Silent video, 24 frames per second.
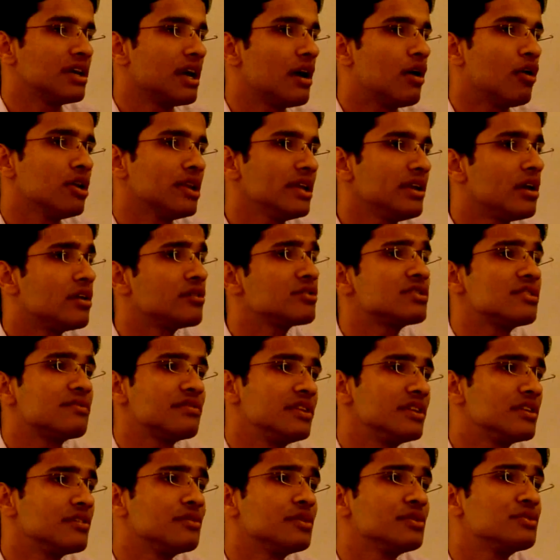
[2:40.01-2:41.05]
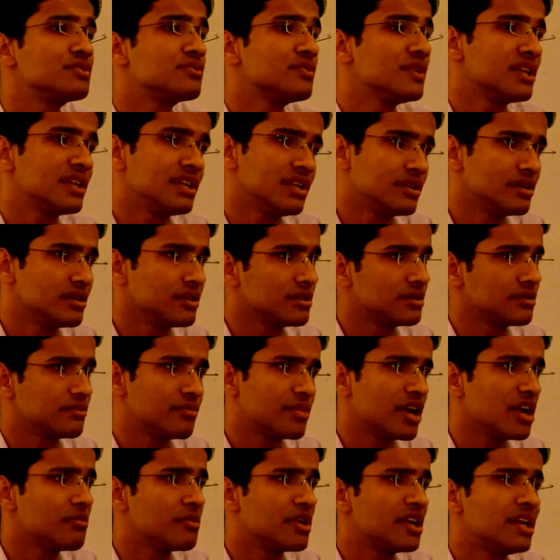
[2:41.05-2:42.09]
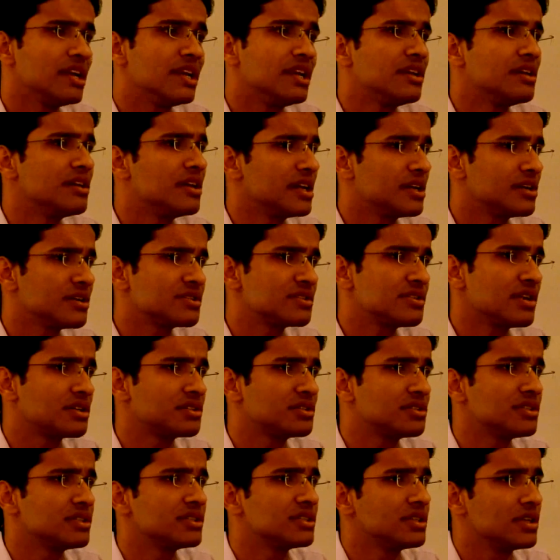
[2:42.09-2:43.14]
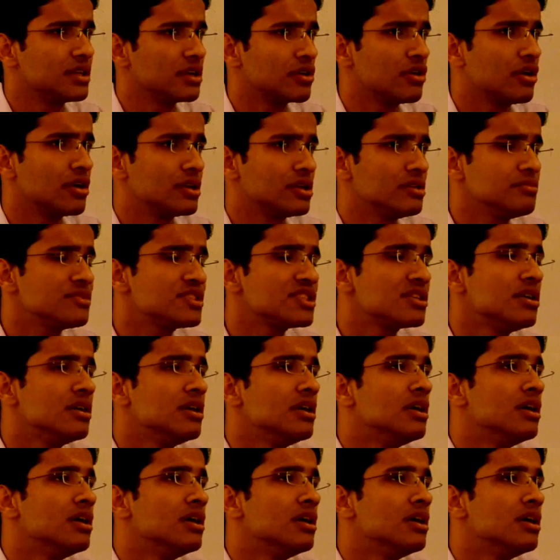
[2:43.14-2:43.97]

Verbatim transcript: all the rounds of interviews were primarily in data structures and algorithms.